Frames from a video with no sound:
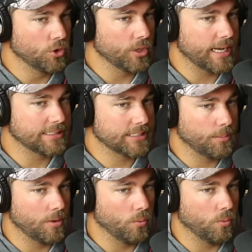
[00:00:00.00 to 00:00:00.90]
you look at
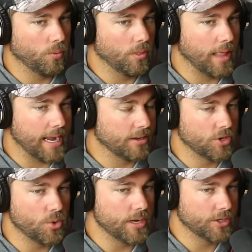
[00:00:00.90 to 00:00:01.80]
some of, like,
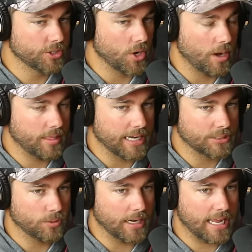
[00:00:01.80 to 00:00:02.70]
2 years ago, I think
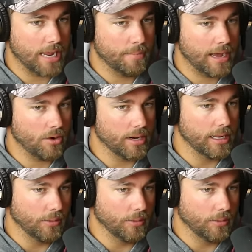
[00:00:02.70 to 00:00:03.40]
is when it came out,